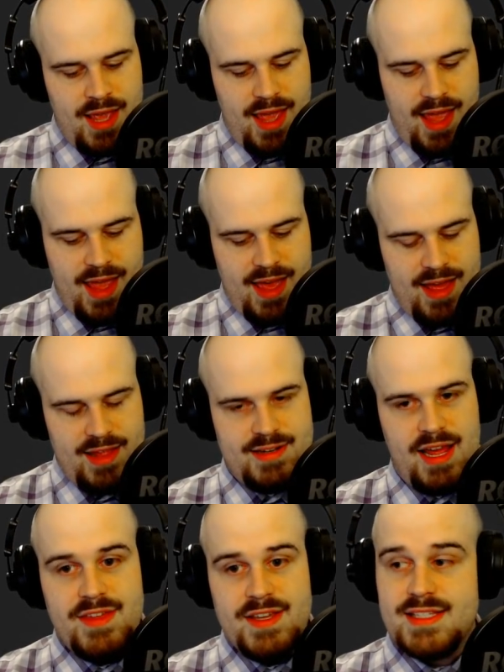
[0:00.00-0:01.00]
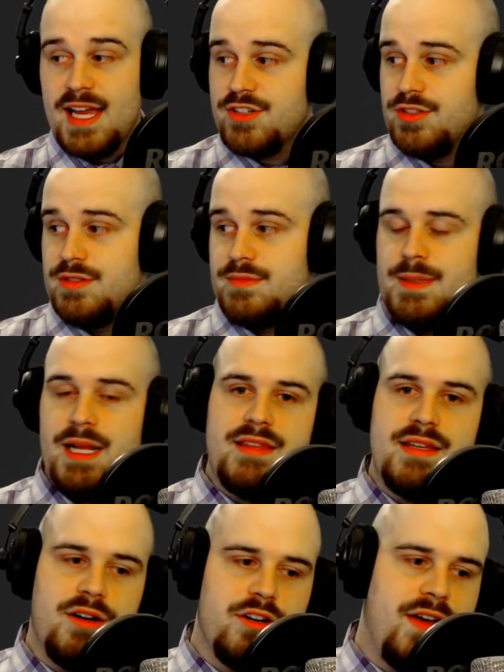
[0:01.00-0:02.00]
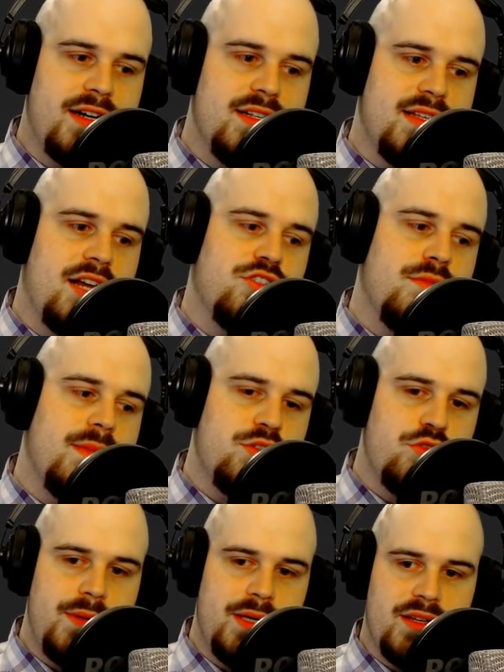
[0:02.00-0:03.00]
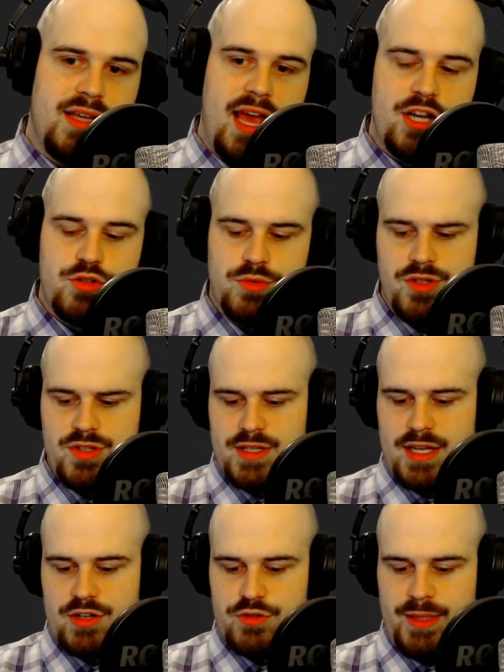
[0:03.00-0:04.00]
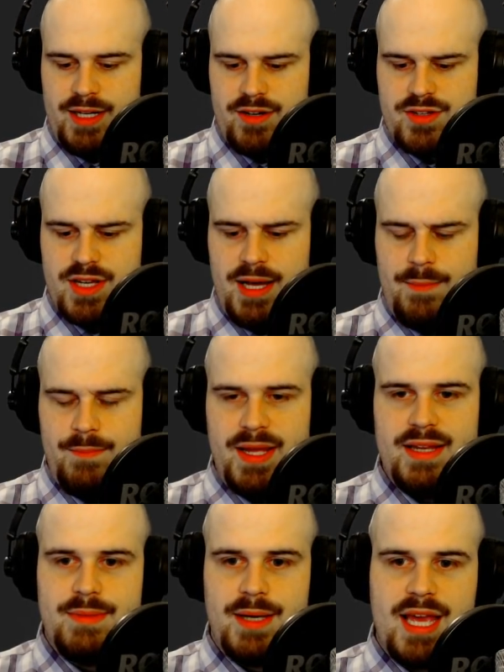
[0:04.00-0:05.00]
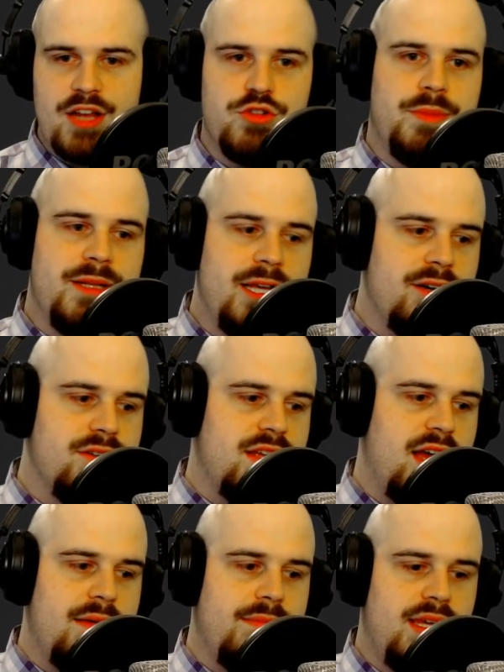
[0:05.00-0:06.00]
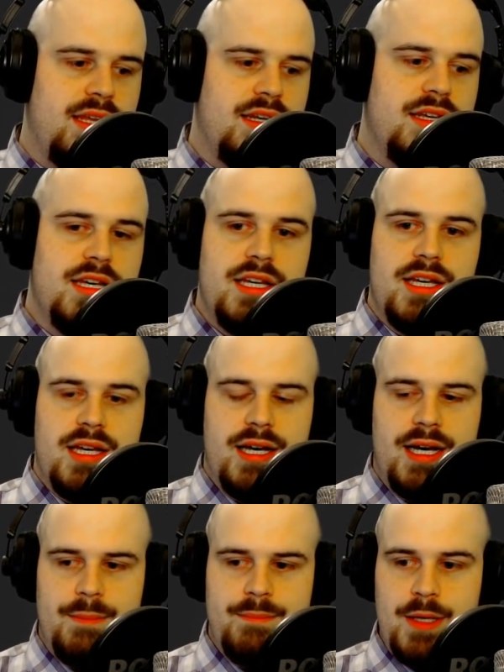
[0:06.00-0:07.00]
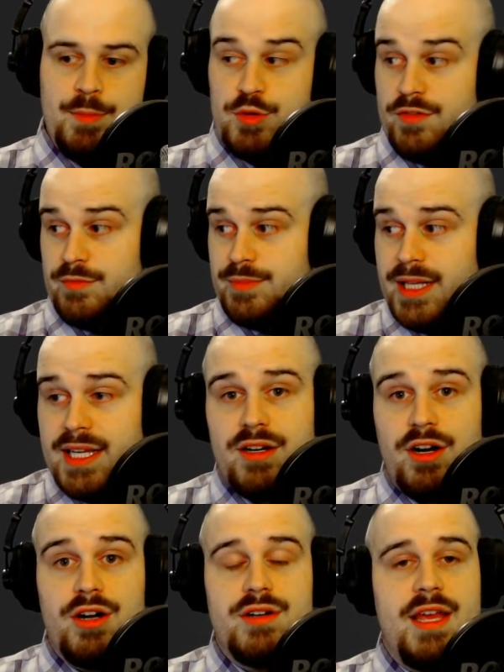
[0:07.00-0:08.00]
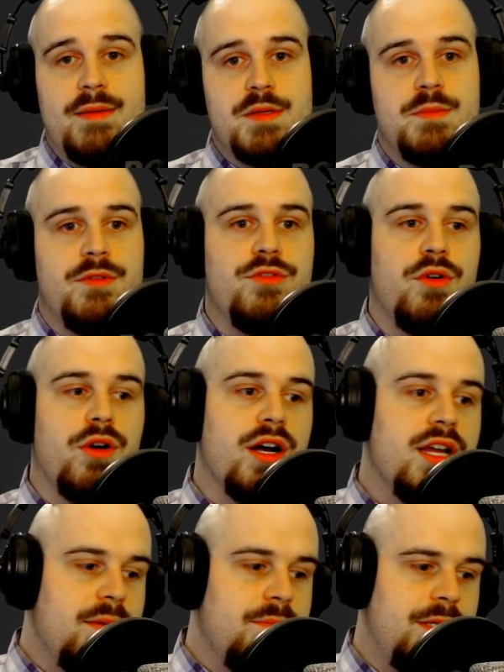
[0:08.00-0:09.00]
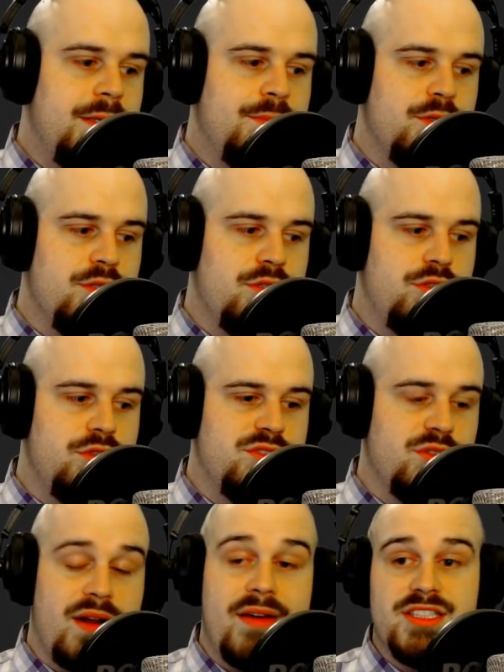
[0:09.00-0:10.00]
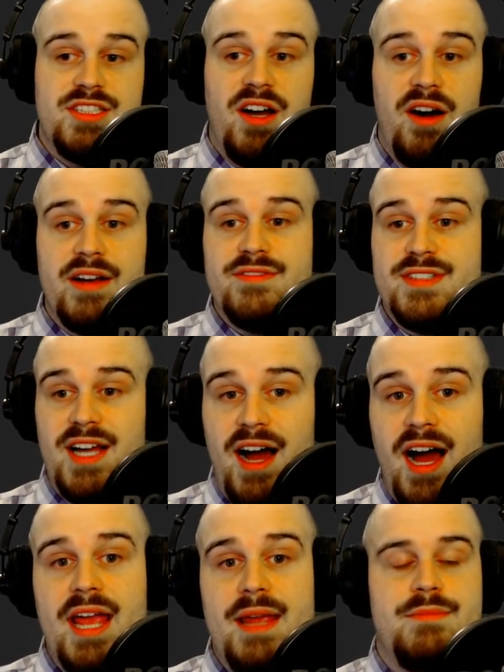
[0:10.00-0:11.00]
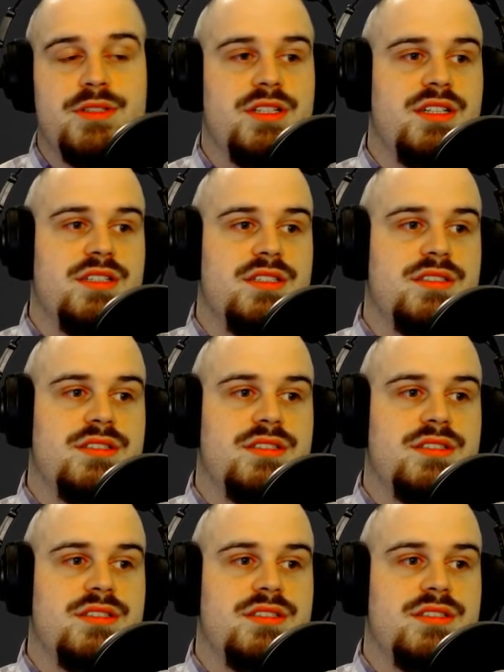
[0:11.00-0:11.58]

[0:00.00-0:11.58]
And I think it's actually, but I think Artifact is actually meant to appeal to casual players. But by casual players, I mean people who haven't played card games before, people who don't have a ton of time to